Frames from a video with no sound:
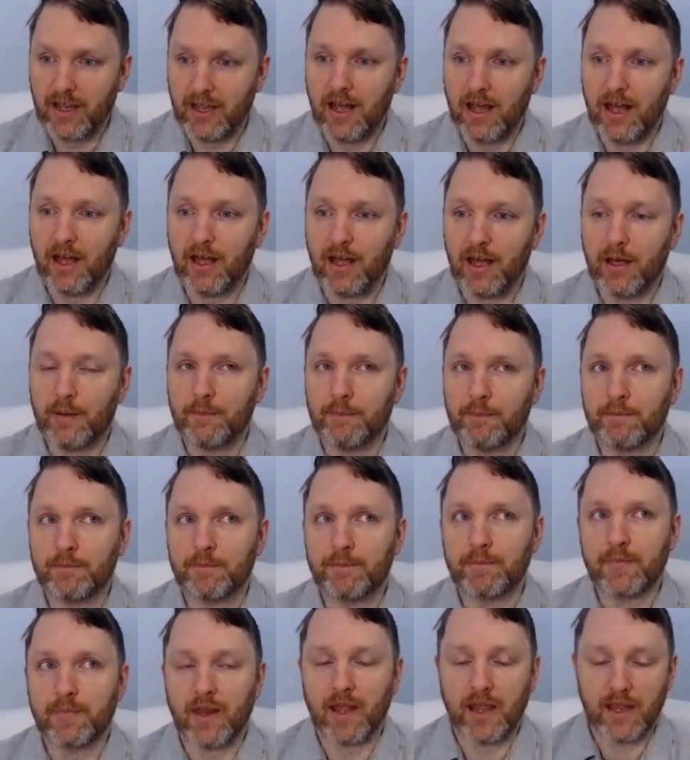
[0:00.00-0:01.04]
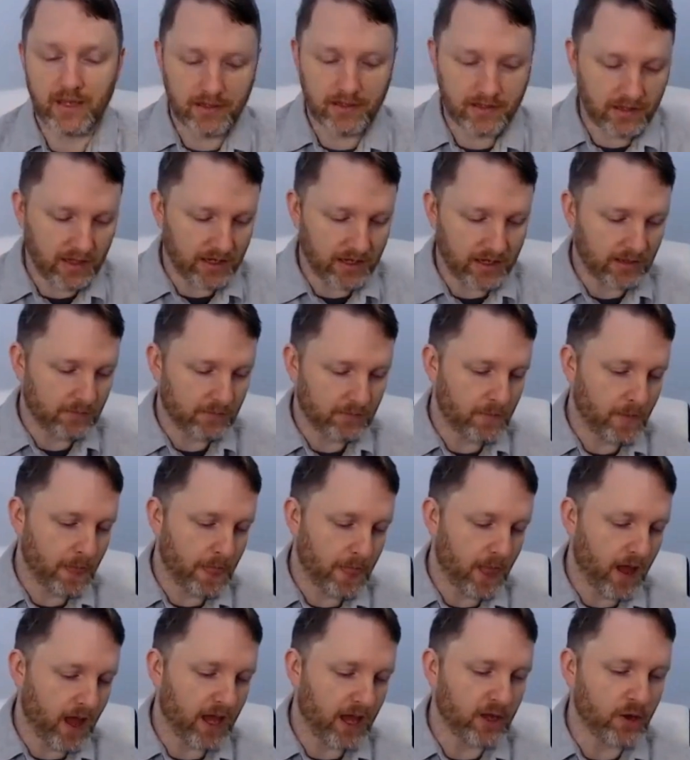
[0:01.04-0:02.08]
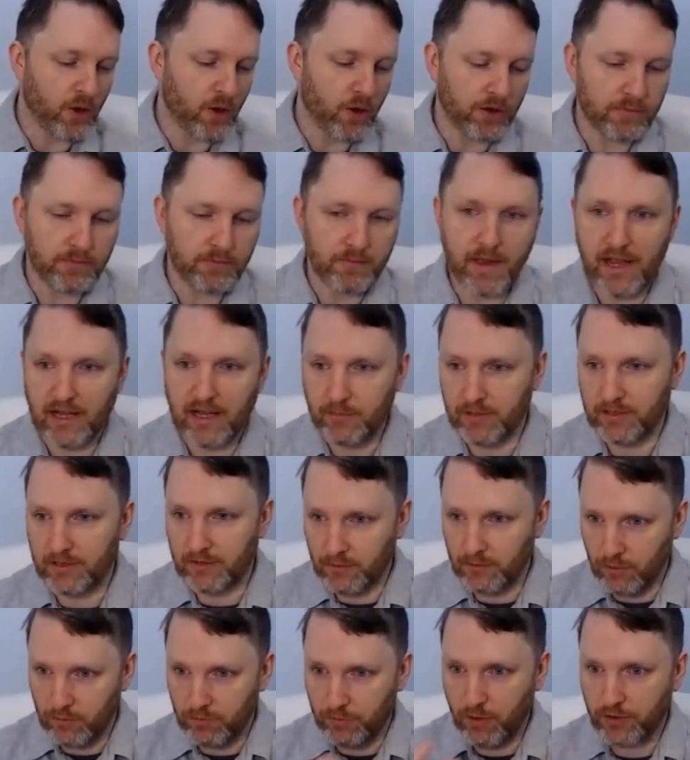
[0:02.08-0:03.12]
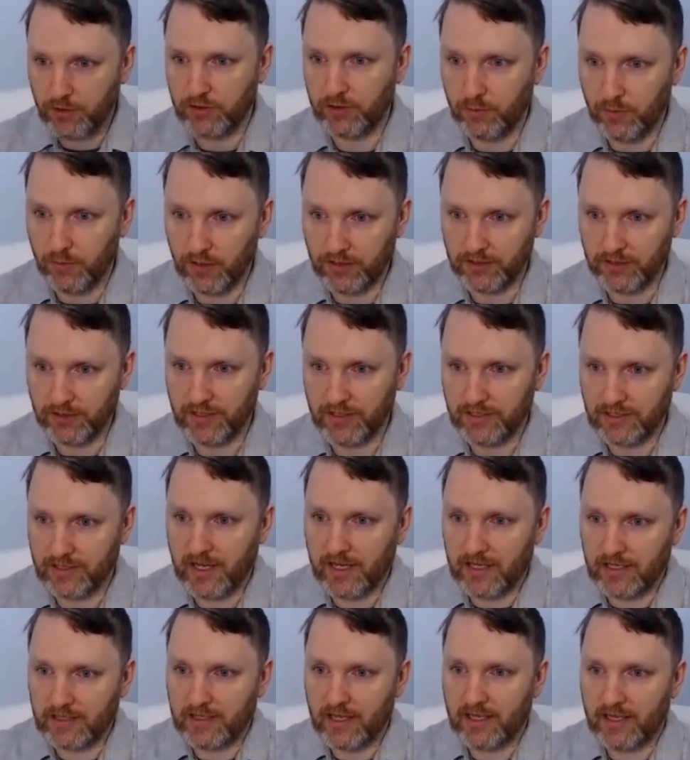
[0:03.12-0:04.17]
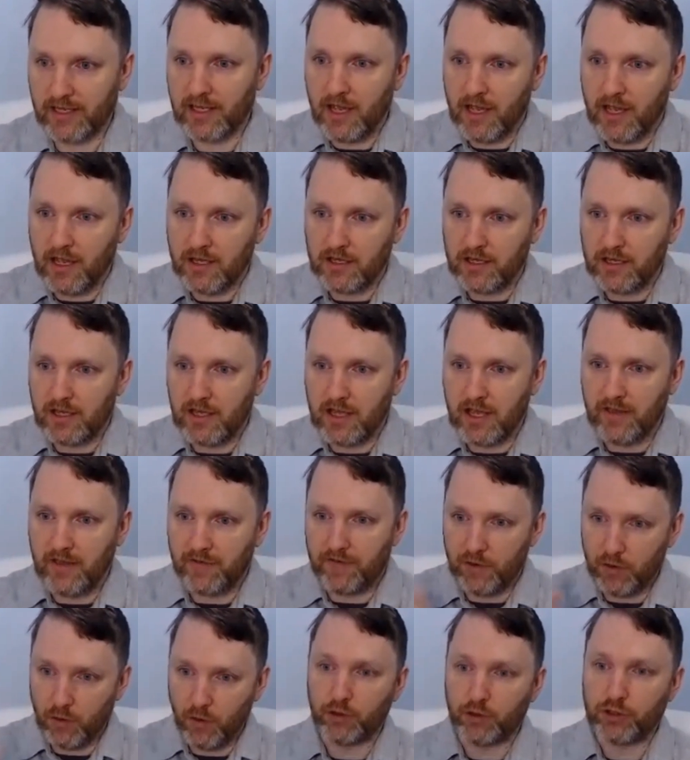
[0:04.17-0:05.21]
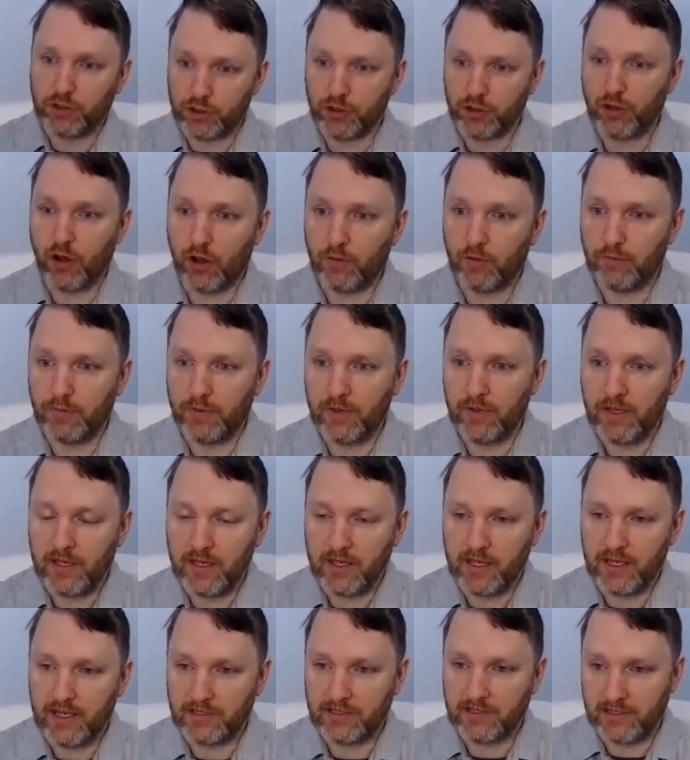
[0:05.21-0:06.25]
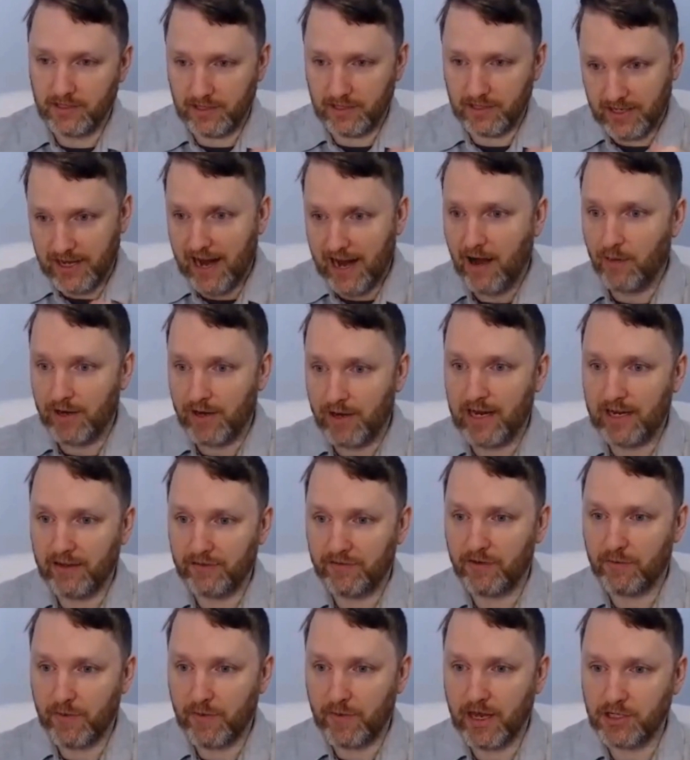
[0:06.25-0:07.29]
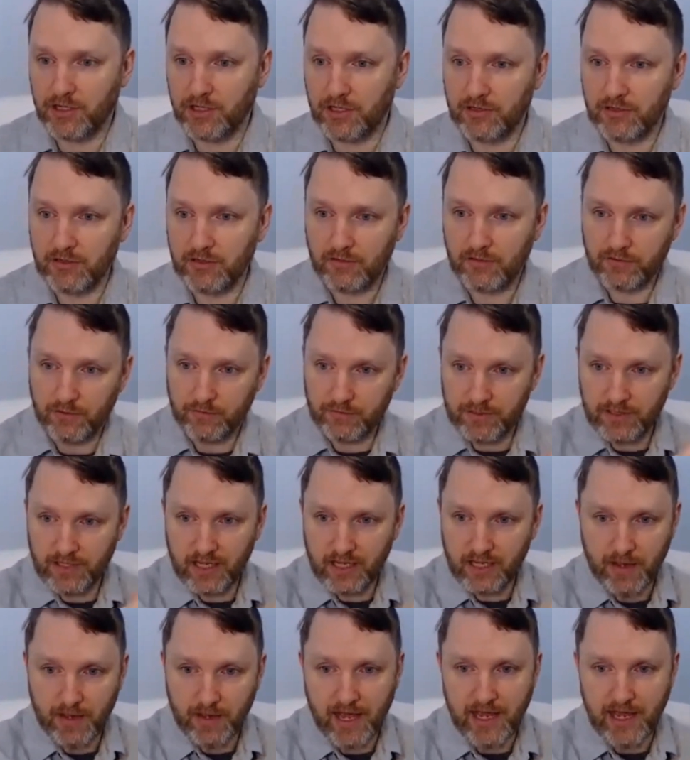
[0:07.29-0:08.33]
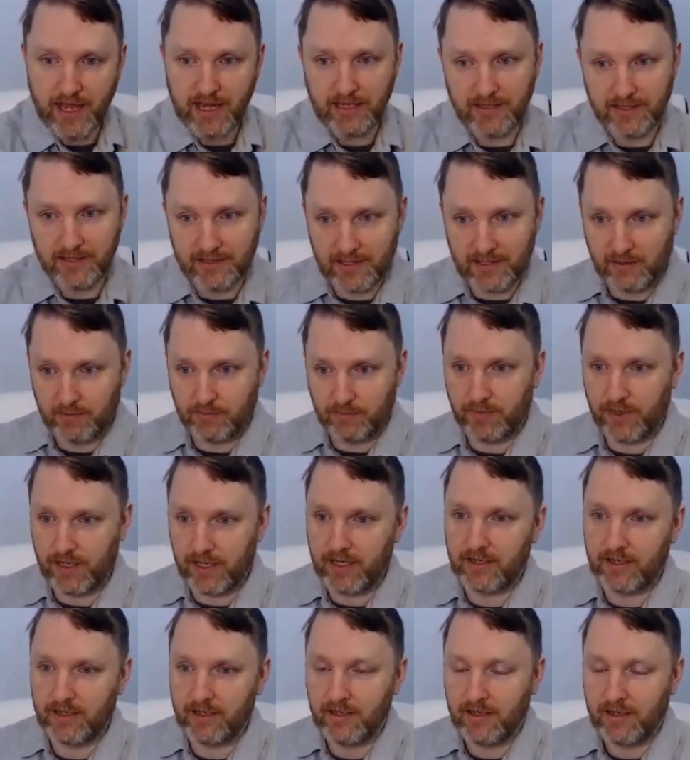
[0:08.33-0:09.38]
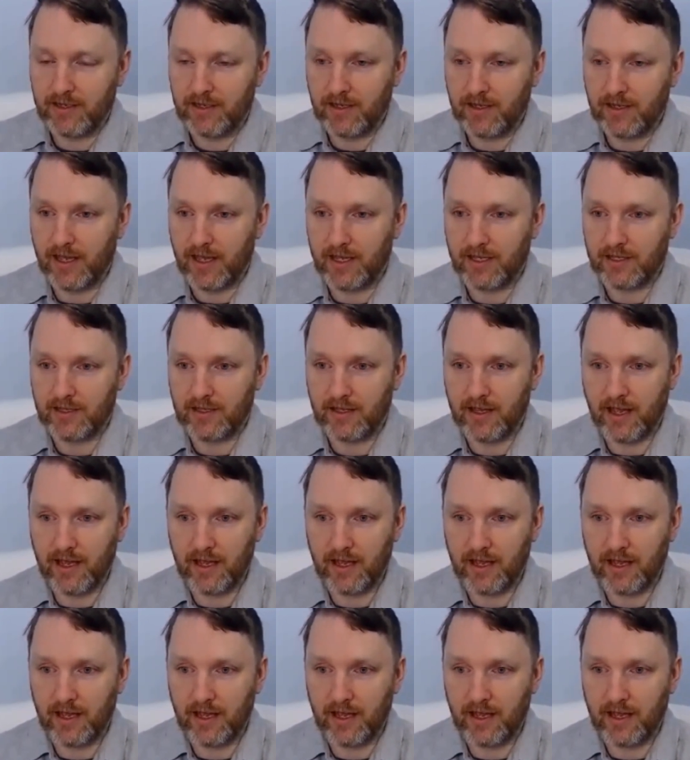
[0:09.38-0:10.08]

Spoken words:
Like I call them mailmen or postal workers. It's like if your job is to carry information from team A to team B, right?